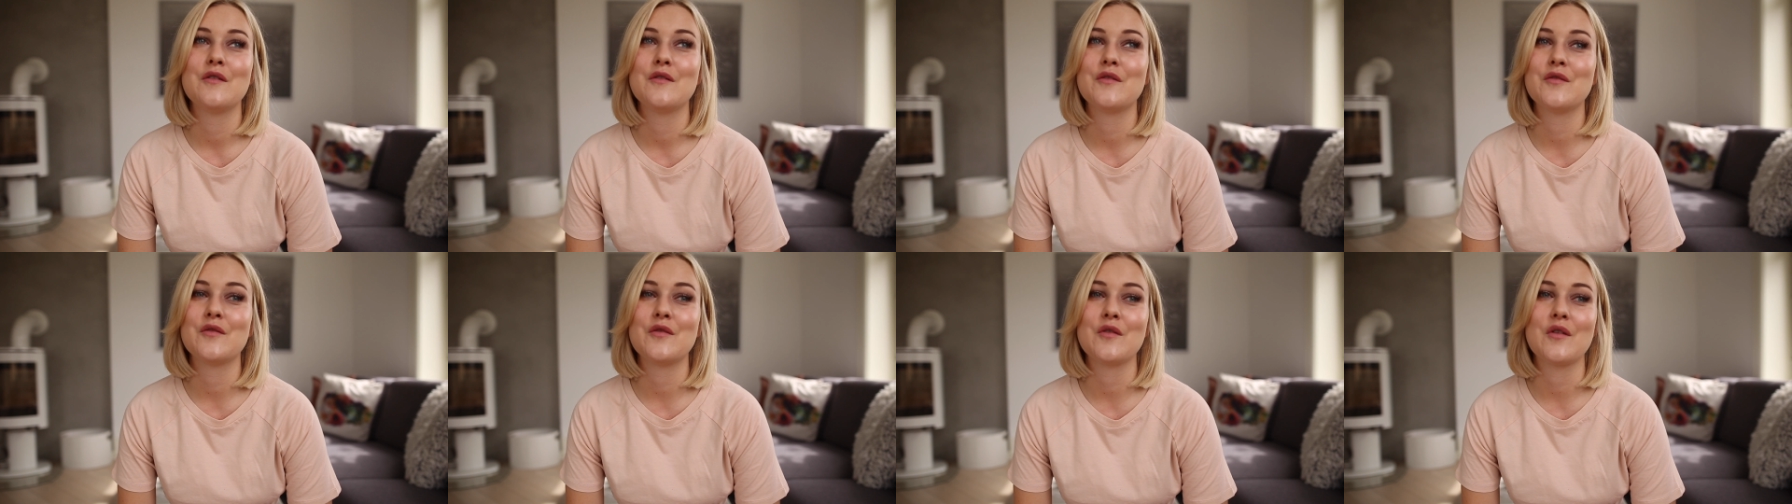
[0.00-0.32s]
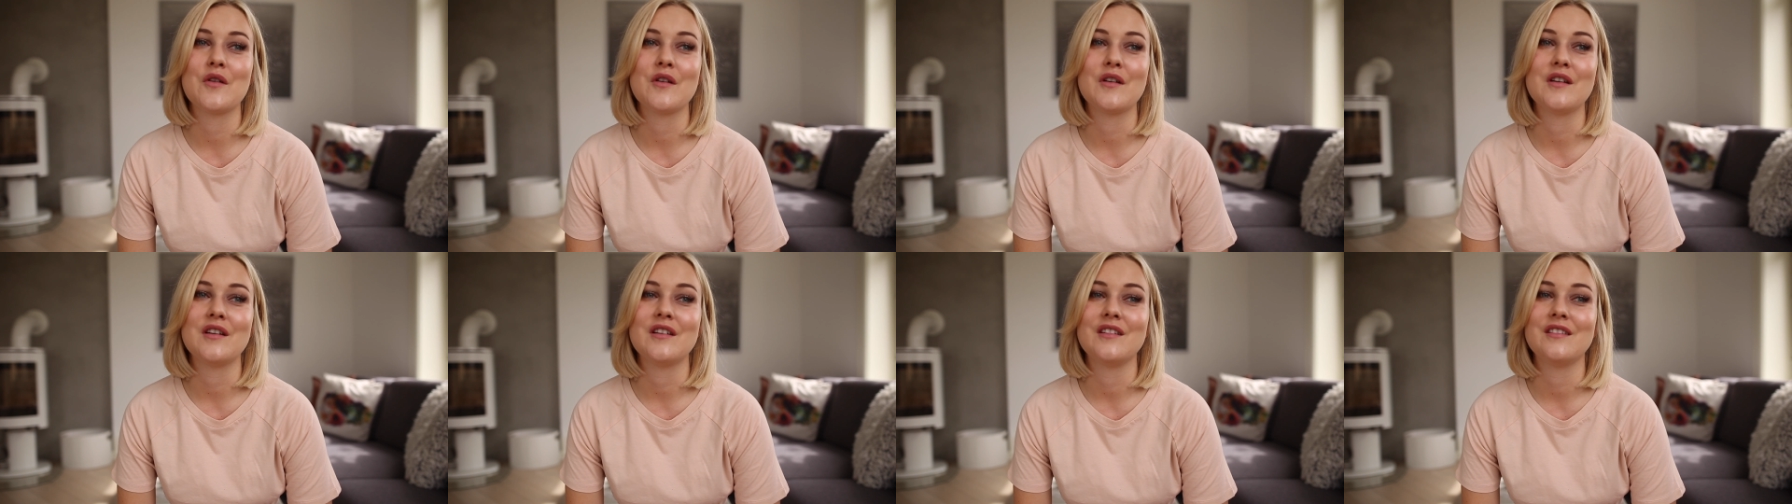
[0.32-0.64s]

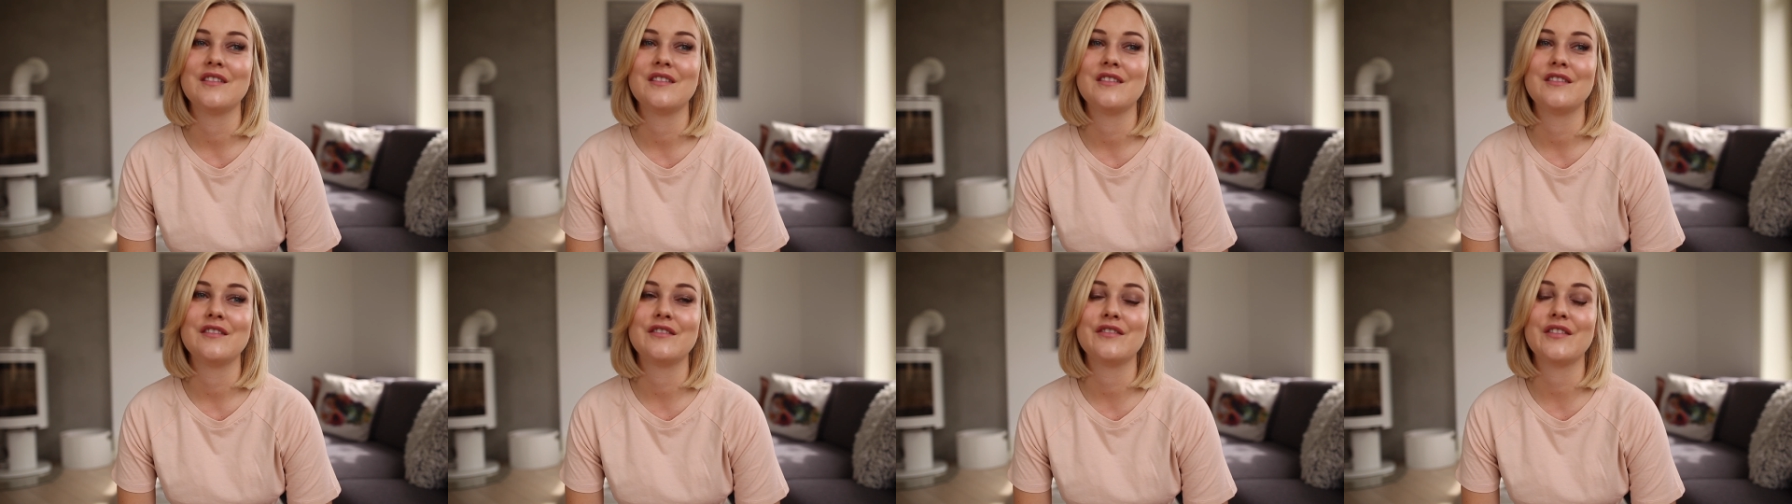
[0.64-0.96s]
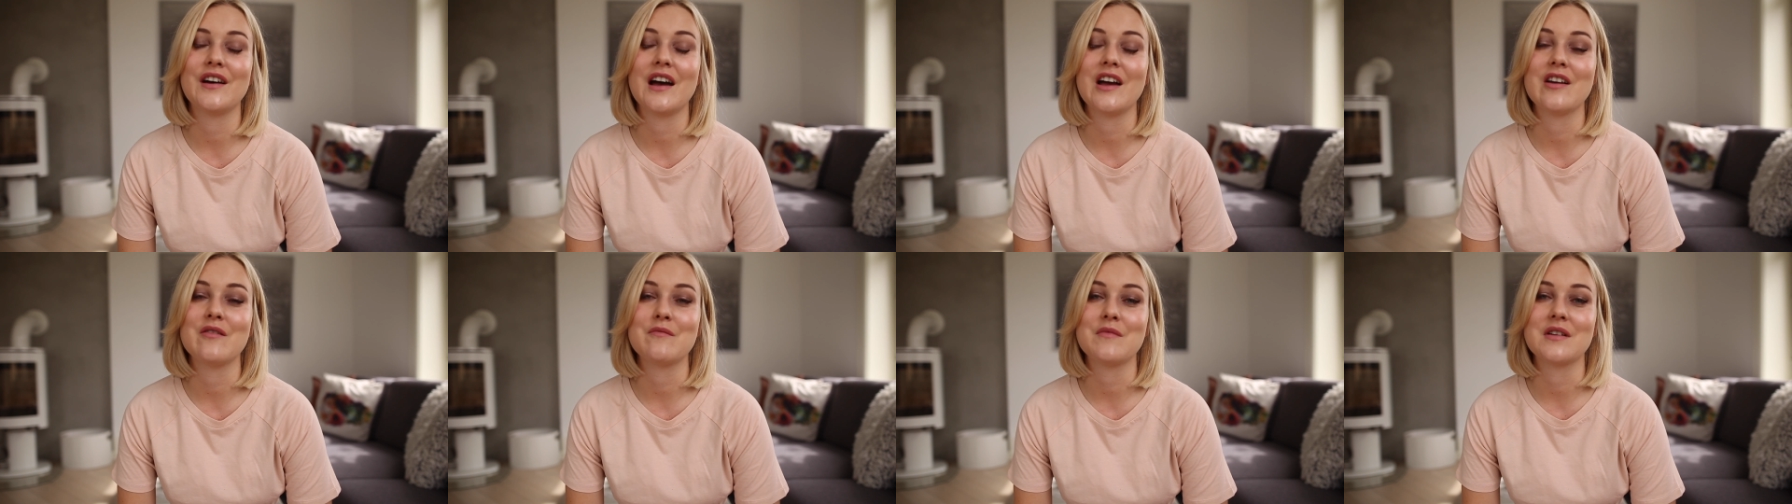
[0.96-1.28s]
four,
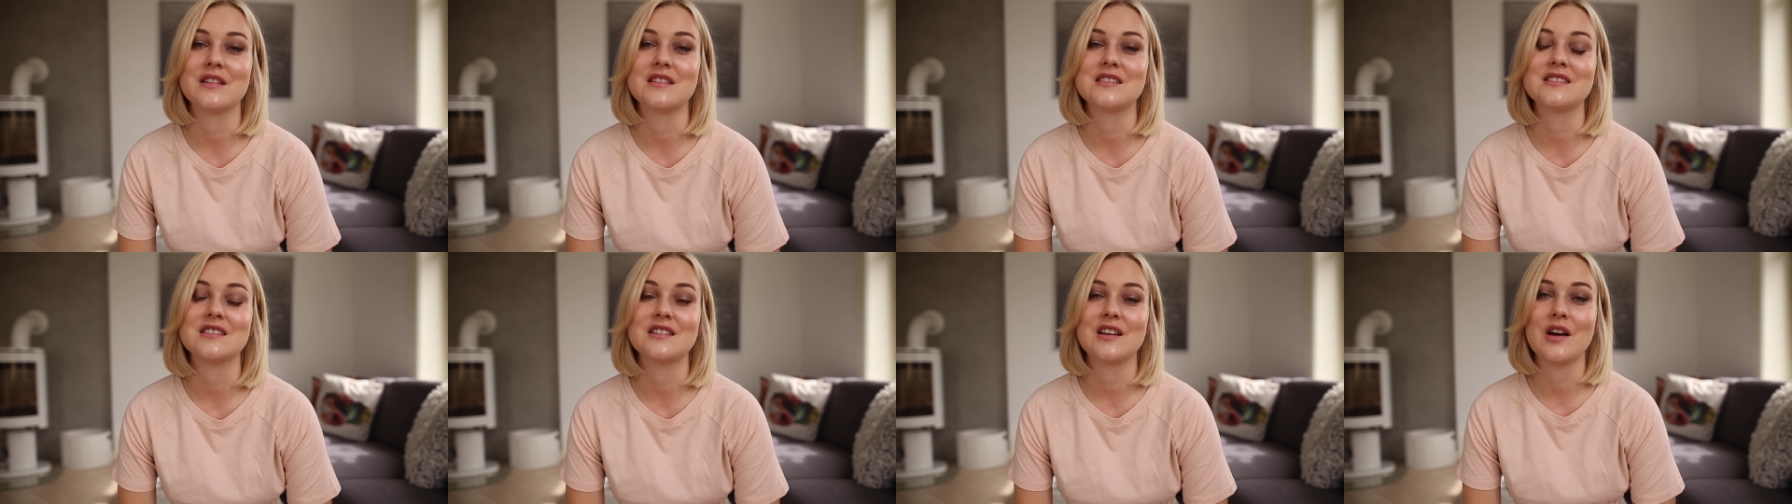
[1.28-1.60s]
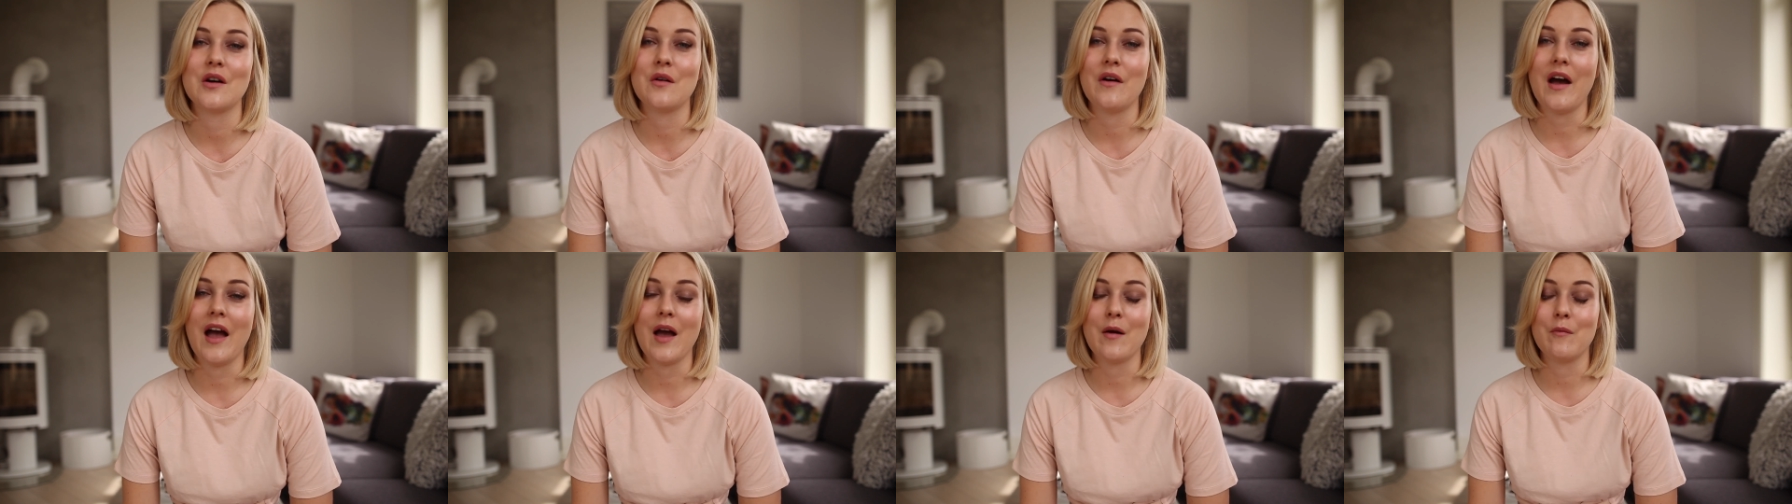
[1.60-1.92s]
five months
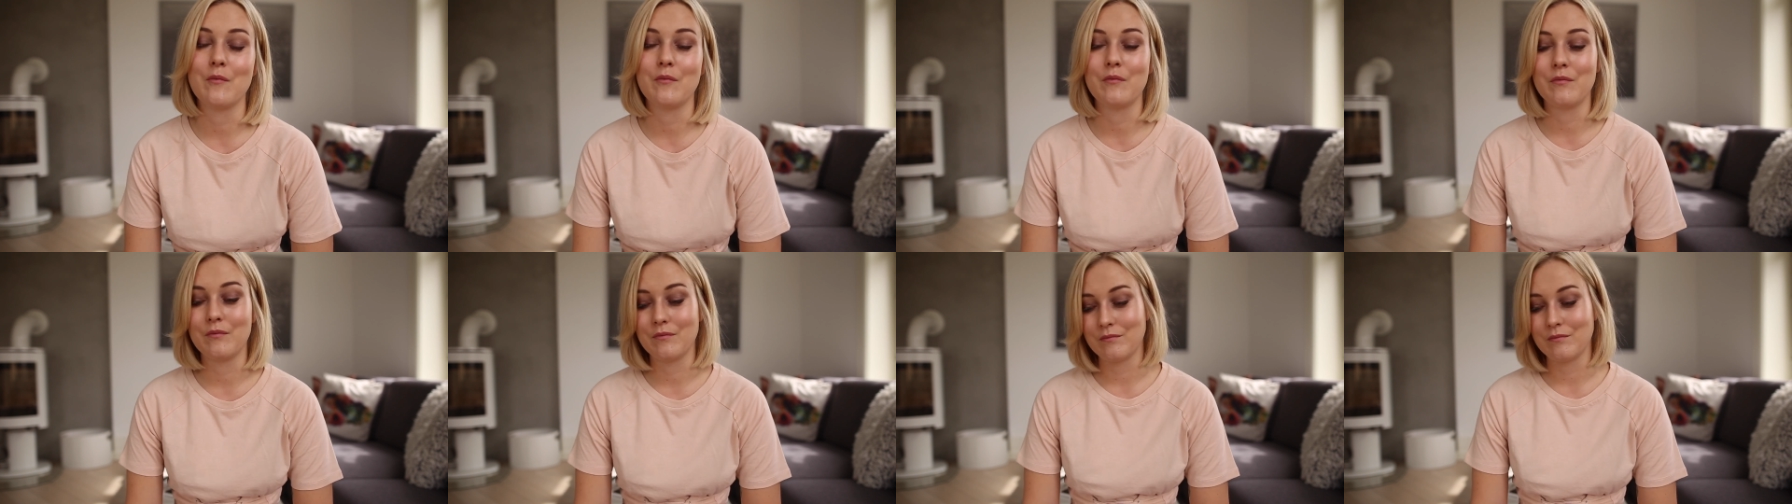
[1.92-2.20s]
ago I